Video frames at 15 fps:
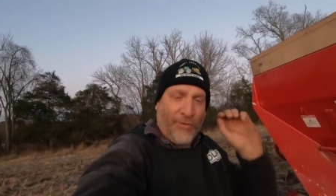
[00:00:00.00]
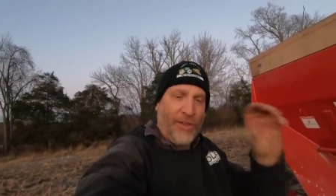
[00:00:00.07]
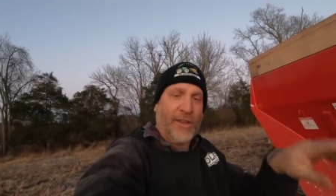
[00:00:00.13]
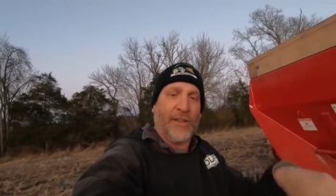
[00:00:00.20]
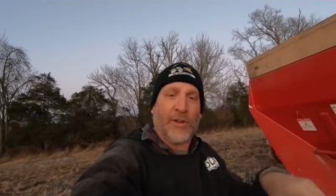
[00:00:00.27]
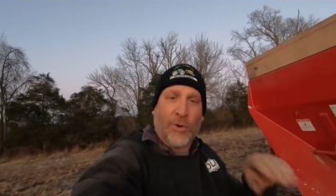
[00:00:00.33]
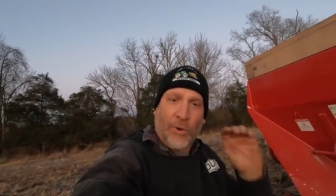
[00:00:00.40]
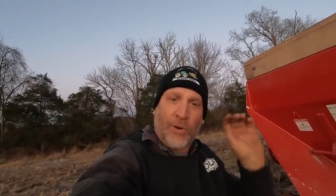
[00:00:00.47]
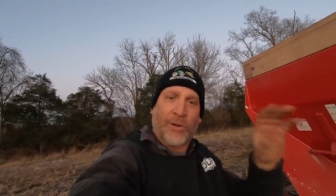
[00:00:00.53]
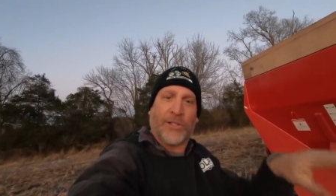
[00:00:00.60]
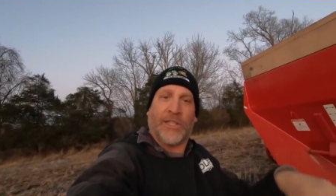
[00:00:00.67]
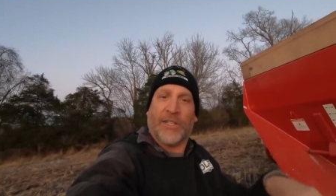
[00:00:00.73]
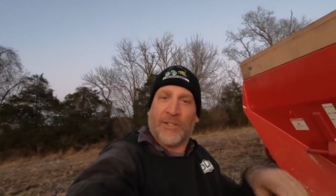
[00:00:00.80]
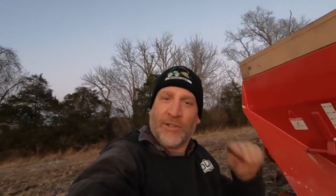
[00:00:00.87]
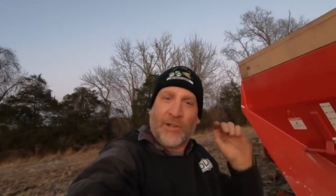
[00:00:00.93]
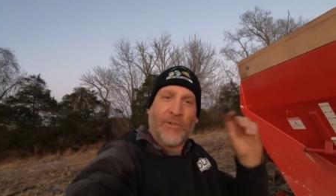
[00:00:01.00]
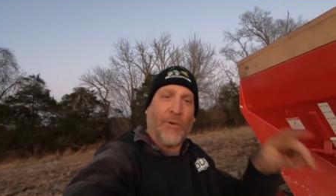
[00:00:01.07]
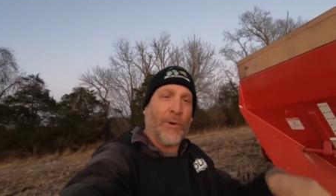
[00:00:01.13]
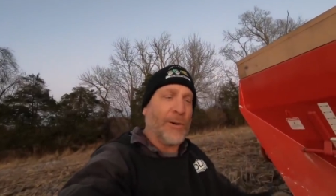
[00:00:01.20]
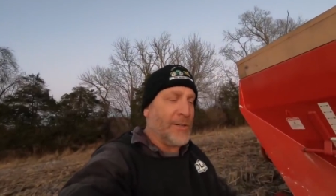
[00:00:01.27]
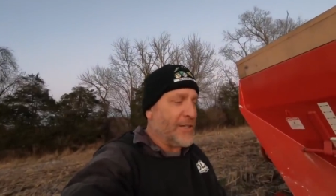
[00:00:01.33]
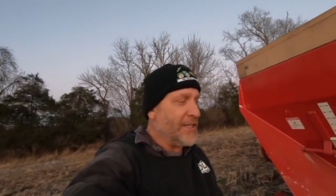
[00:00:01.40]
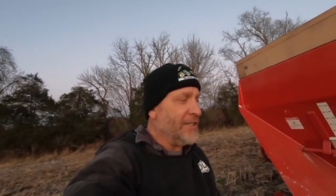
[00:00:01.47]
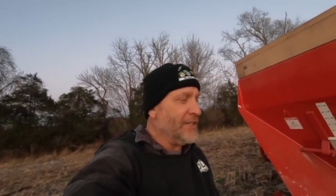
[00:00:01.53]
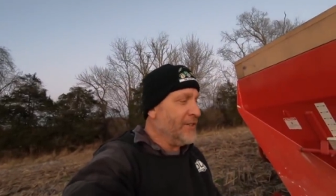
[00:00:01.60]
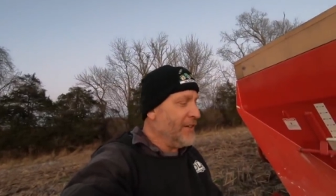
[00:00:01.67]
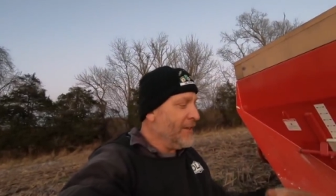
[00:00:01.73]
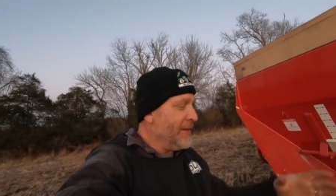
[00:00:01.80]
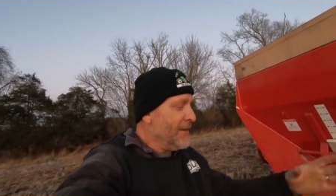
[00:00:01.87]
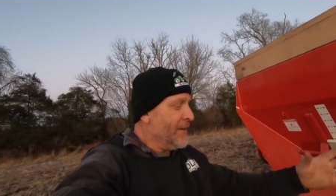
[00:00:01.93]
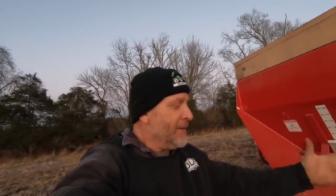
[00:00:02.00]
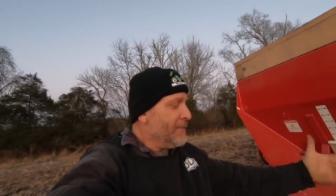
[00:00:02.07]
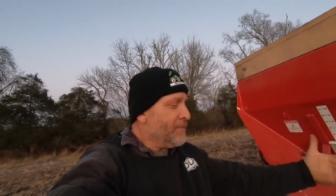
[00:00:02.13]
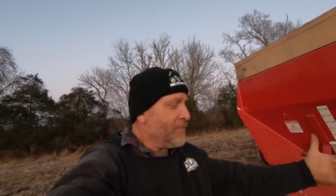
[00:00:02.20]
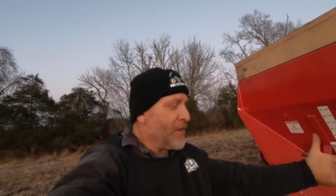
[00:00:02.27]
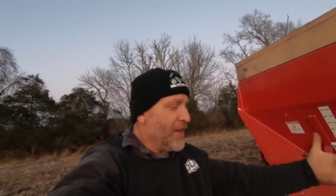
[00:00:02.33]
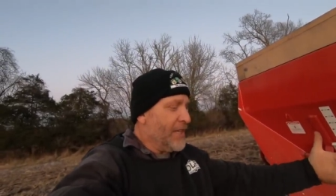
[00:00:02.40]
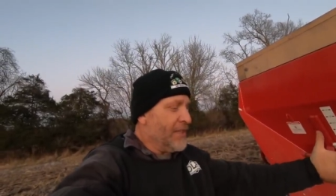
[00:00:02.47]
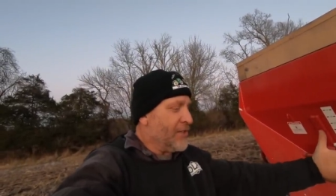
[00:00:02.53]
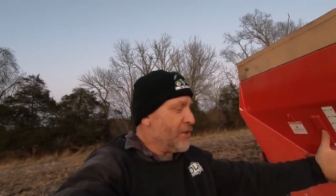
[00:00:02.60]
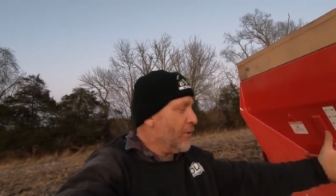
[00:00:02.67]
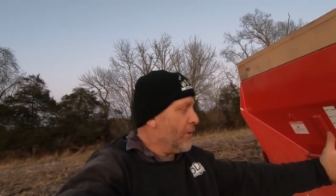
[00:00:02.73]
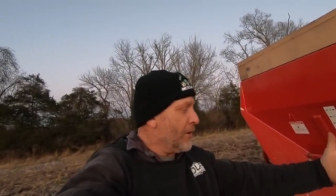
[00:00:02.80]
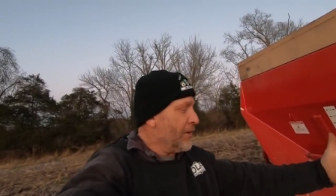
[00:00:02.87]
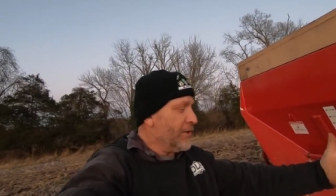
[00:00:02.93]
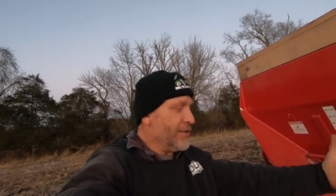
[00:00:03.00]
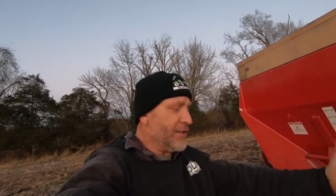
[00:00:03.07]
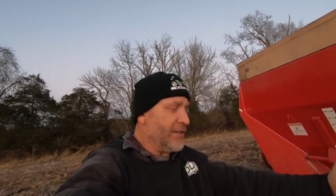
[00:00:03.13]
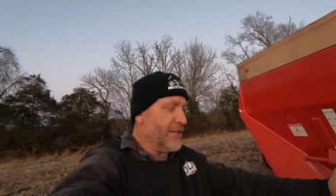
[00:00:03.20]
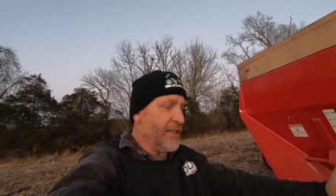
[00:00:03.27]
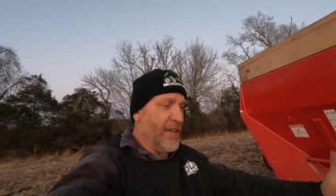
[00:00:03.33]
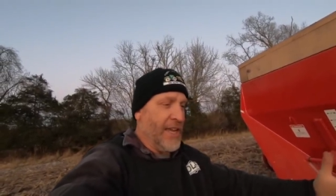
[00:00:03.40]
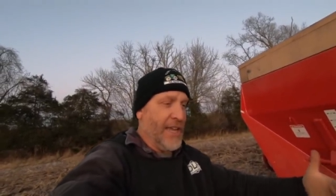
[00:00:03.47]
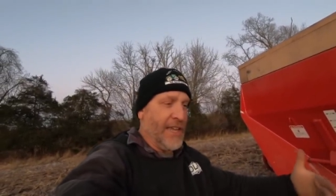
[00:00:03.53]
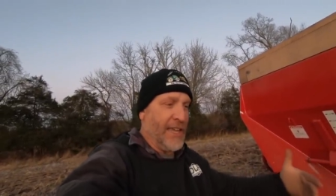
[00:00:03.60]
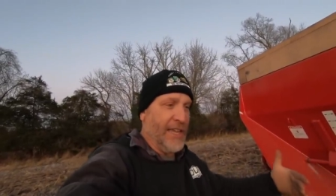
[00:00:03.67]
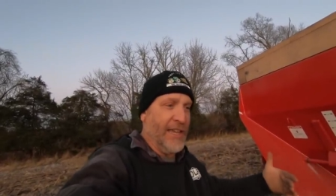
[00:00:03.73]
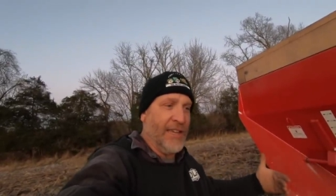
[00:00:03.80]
feeding quarters into it, quarters into it, and the quarters are like,